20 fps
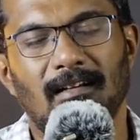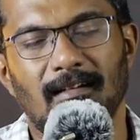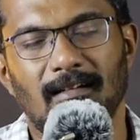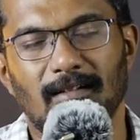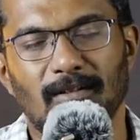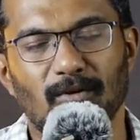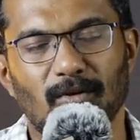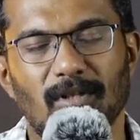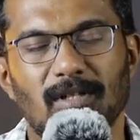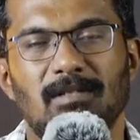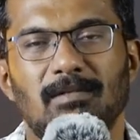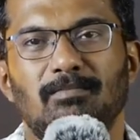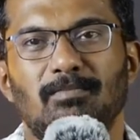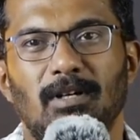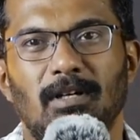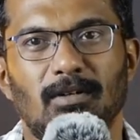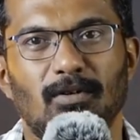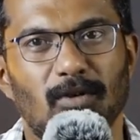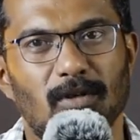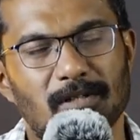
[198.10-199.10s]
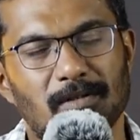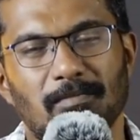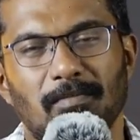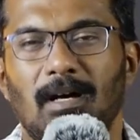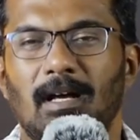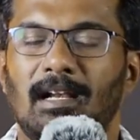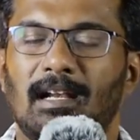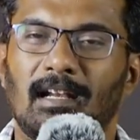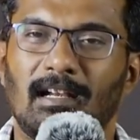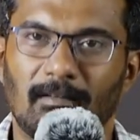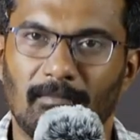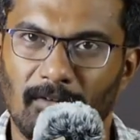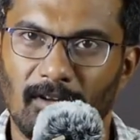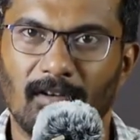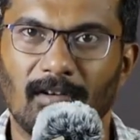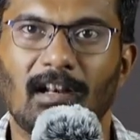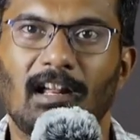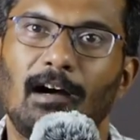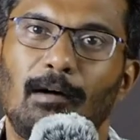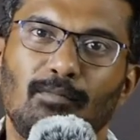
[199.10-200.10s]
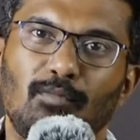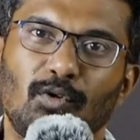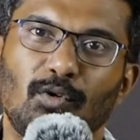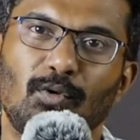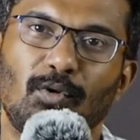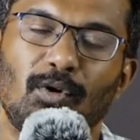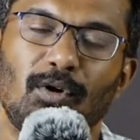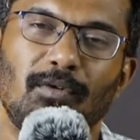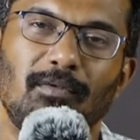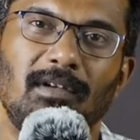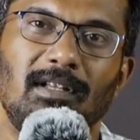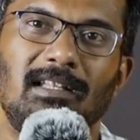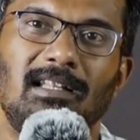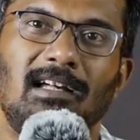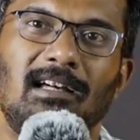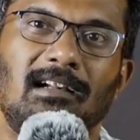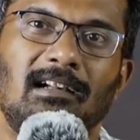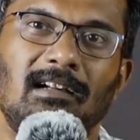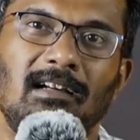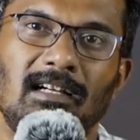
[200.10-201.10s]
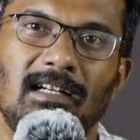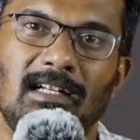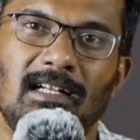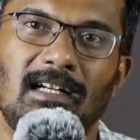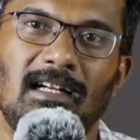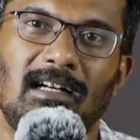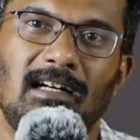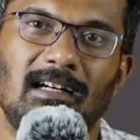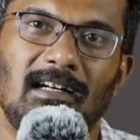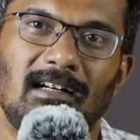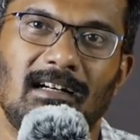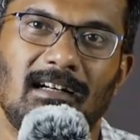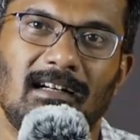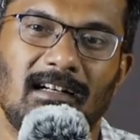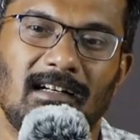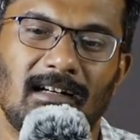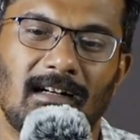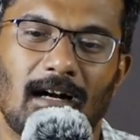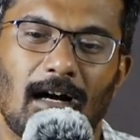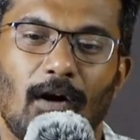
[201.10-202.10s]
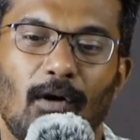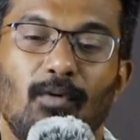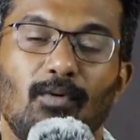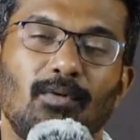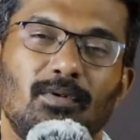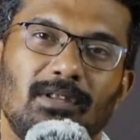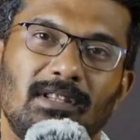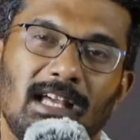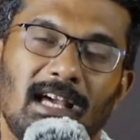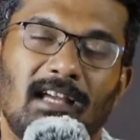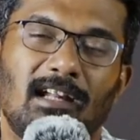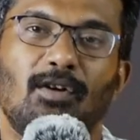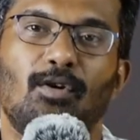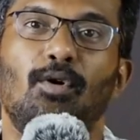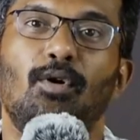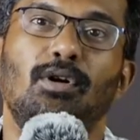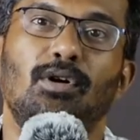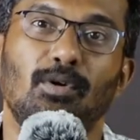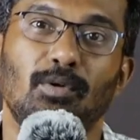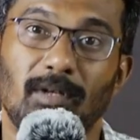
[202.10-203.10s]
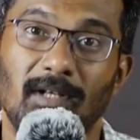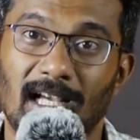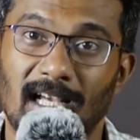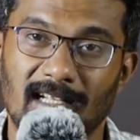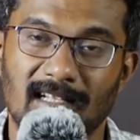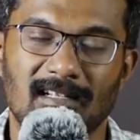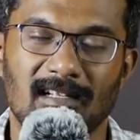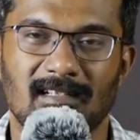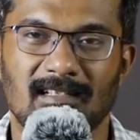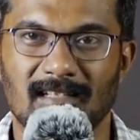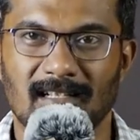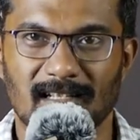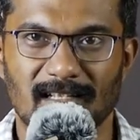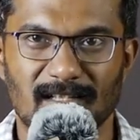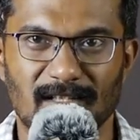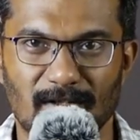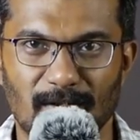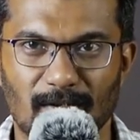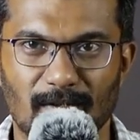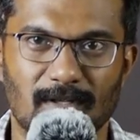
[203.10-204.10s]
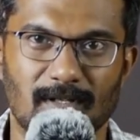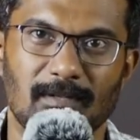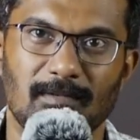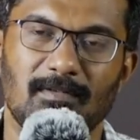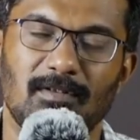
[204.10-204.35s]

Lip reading: US market will come to know whether how they are going to digest this news.